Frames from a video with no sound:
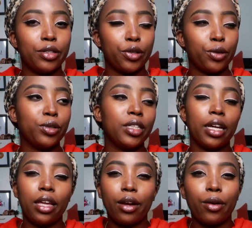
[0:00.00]
you know,
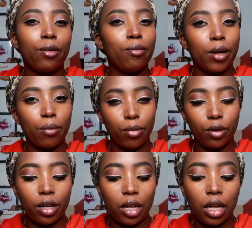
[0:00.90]
take care of my
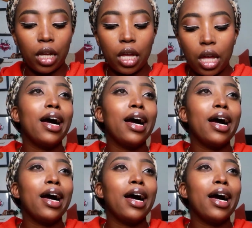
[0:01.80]
body.